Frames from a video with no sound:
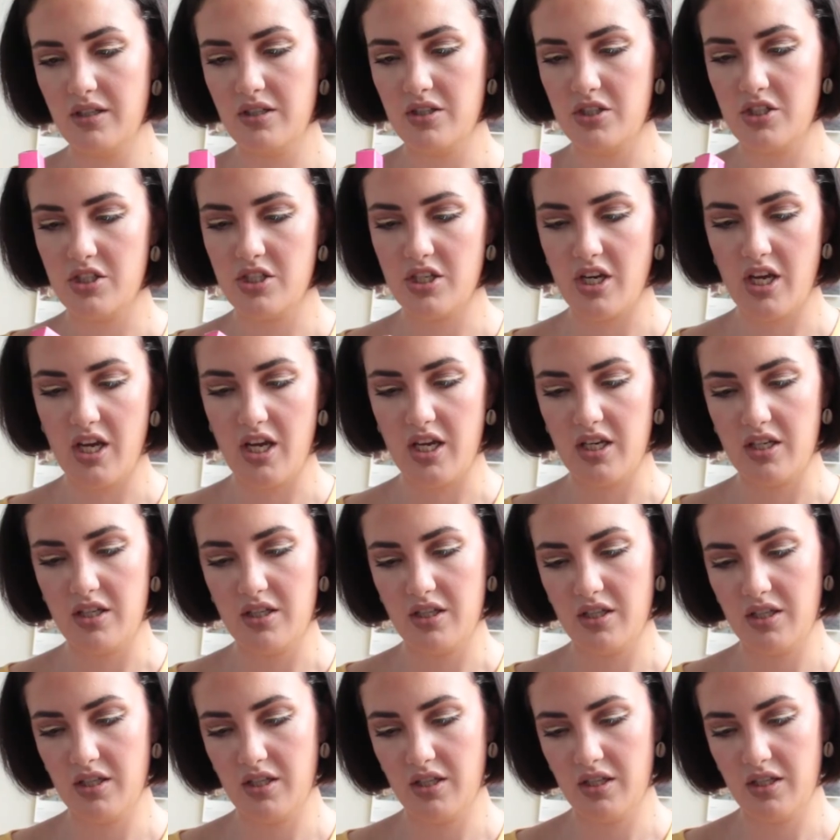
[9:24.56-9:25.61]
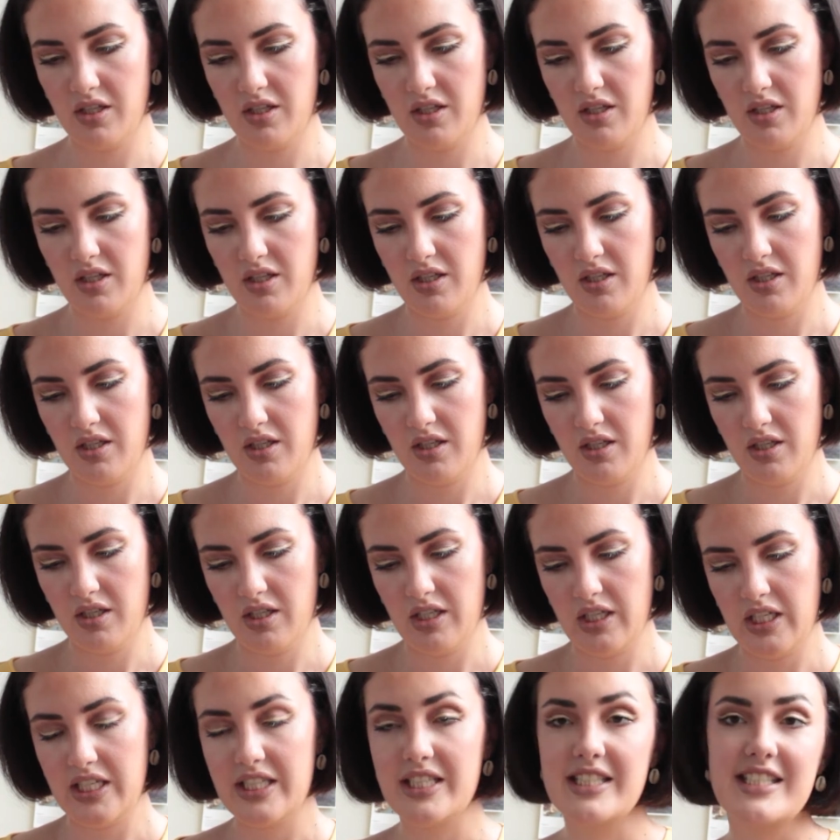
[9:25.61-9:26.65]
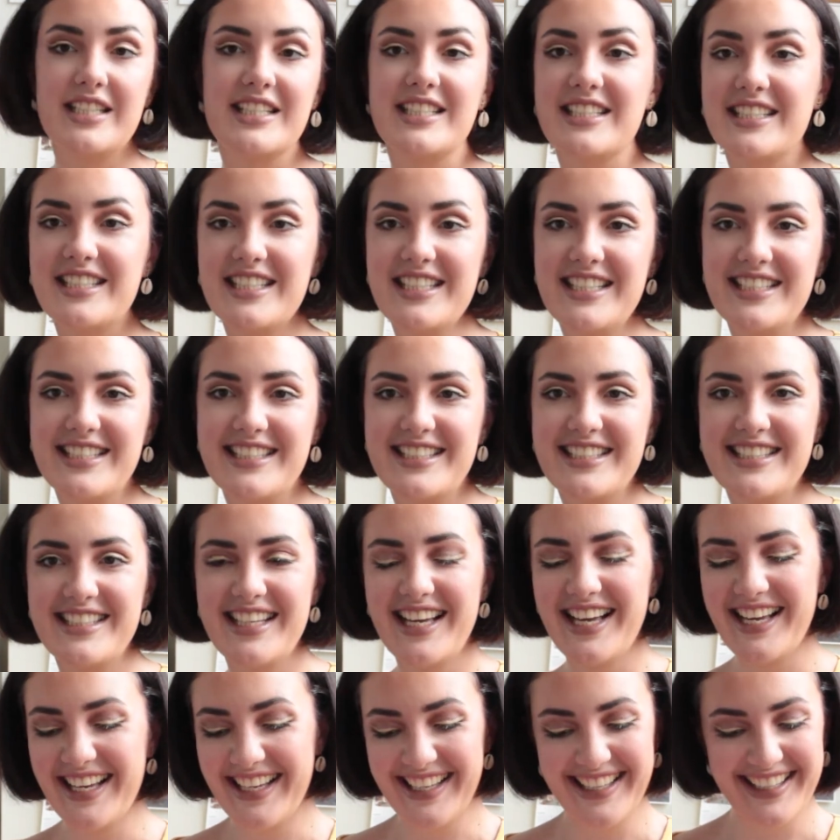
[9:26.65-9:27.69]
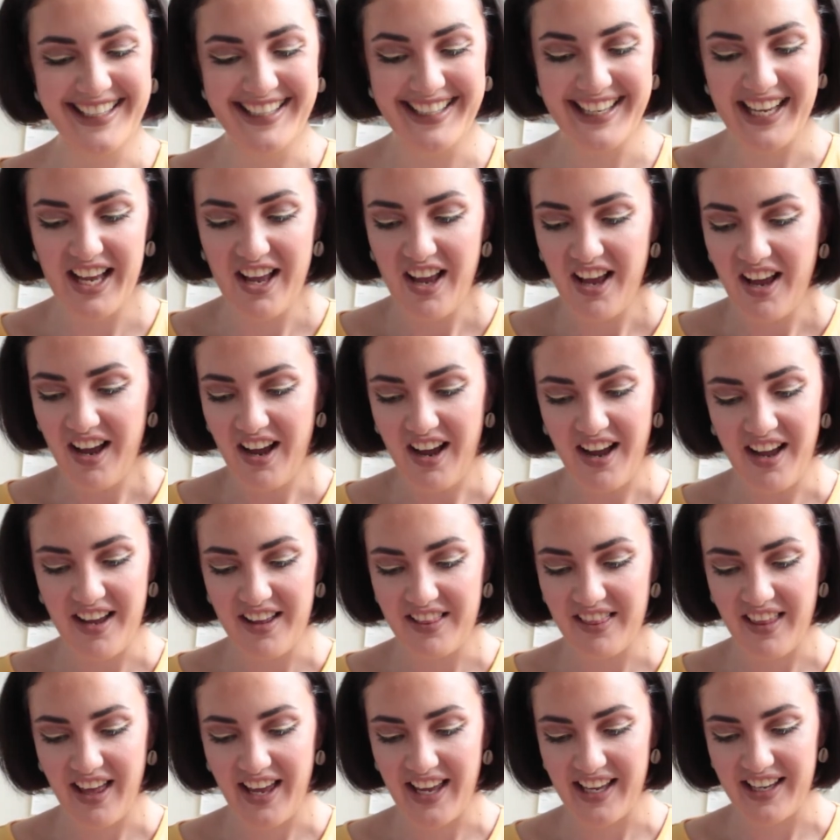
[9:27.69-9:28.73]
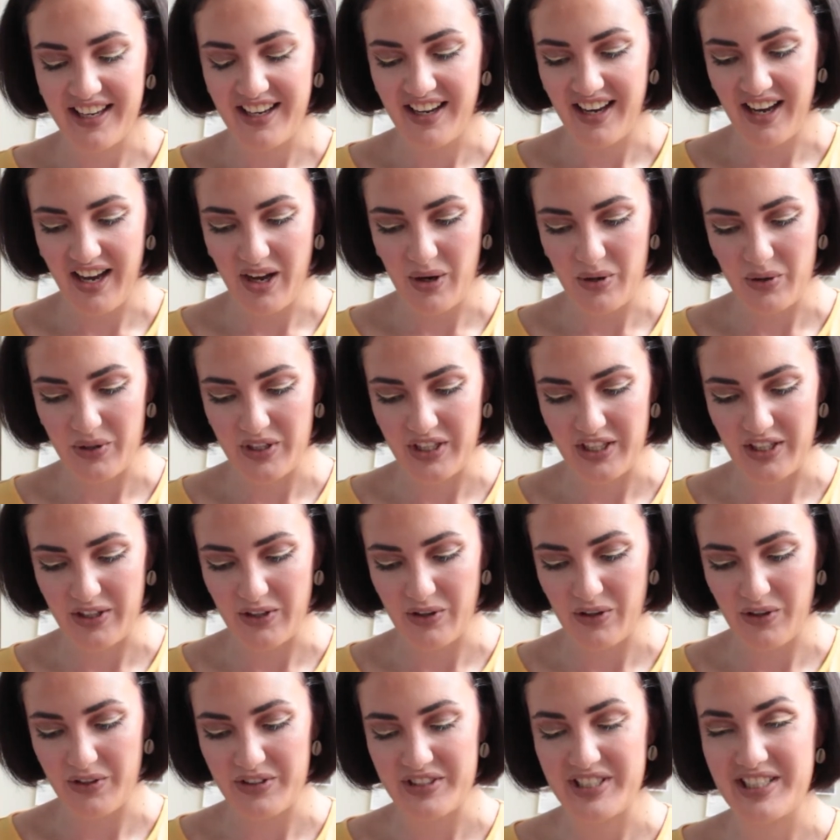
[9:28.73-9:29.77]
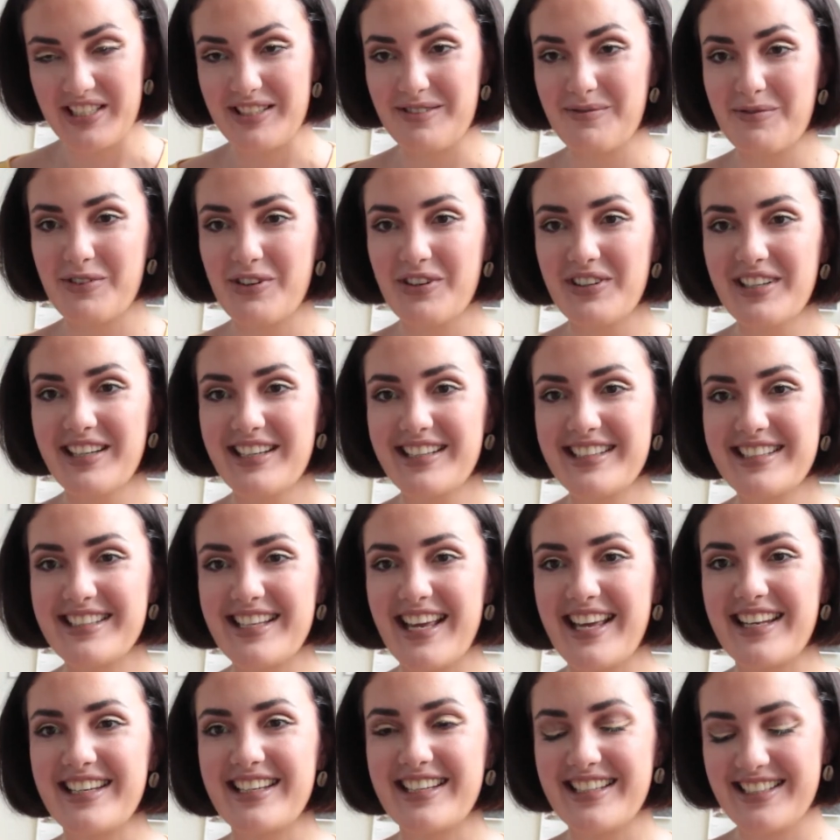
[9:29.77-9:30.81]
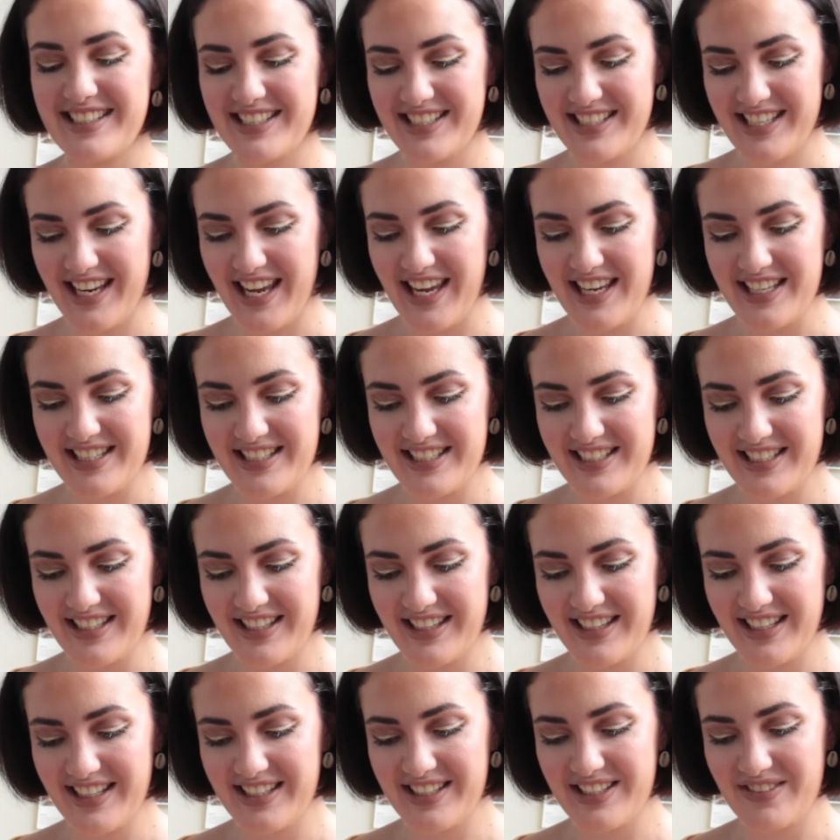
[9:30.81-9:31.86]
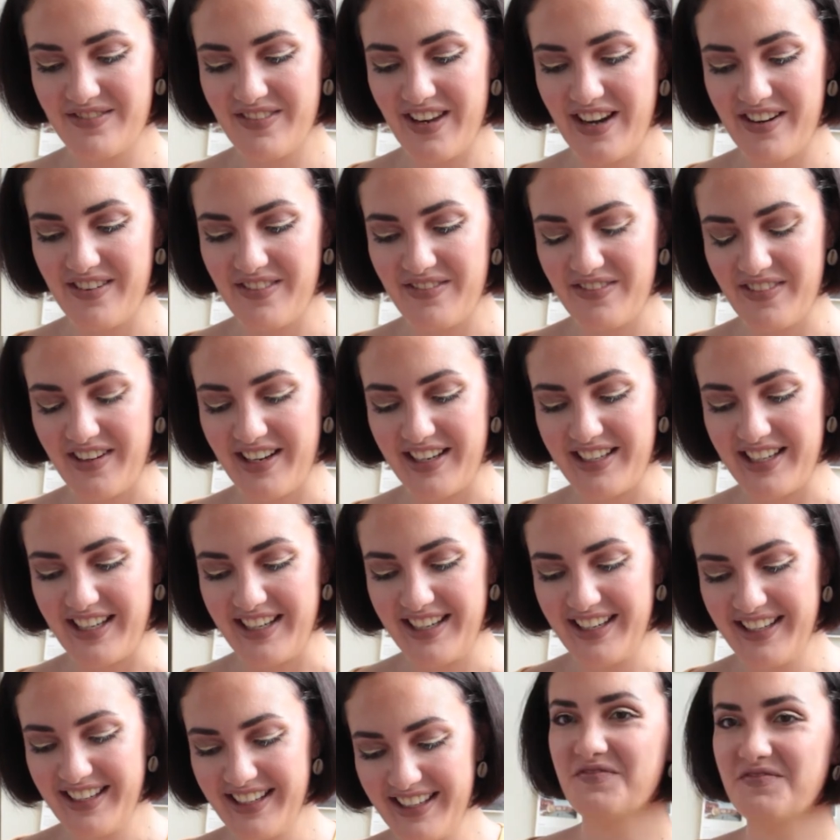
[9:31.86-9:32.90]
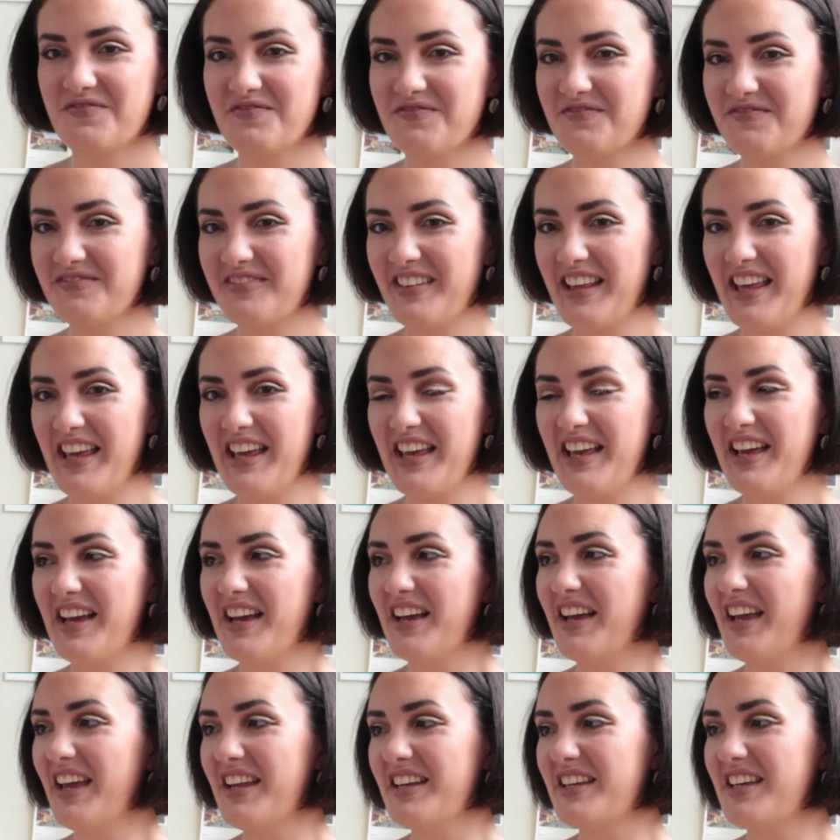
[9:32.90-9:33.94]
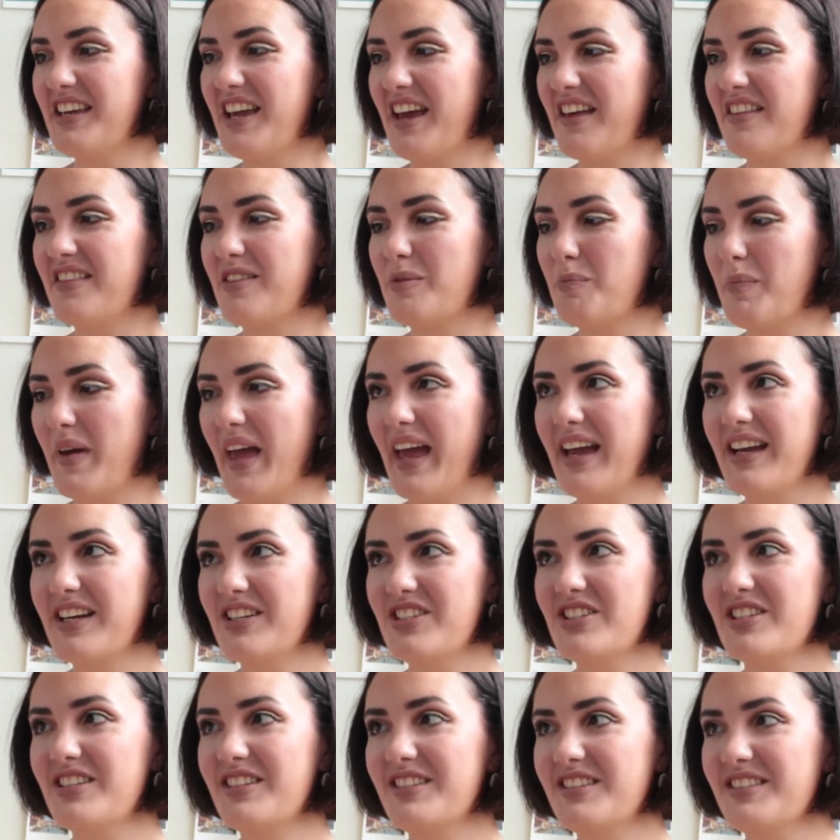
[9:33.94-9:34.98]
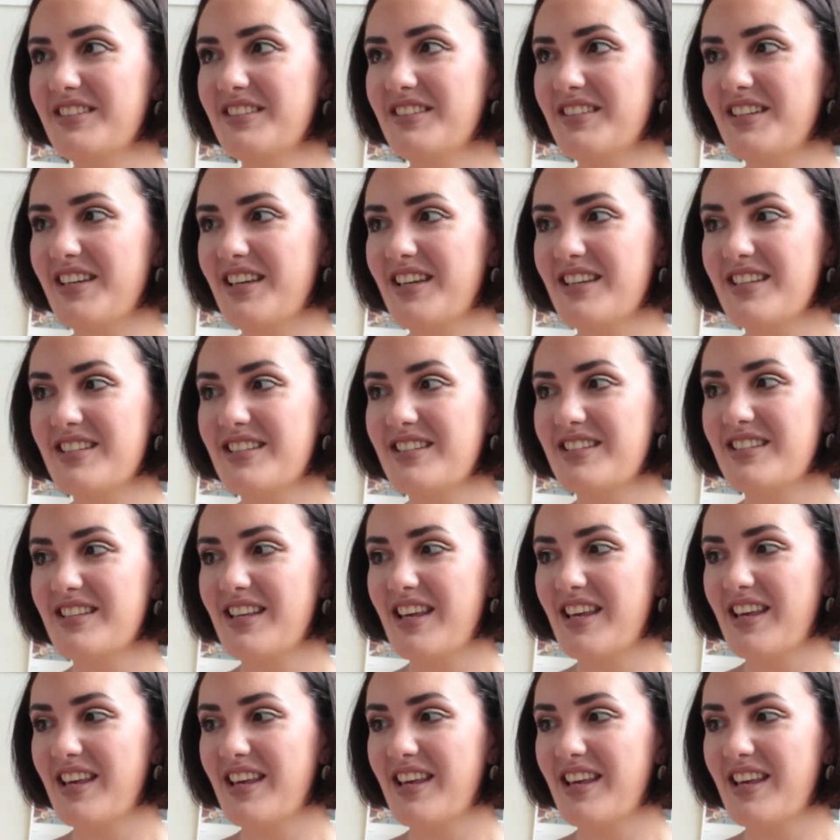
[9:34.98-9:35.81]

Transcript: a shade Deceased. I like how he calls his products and his shades. It's very funny. And again, the packaging is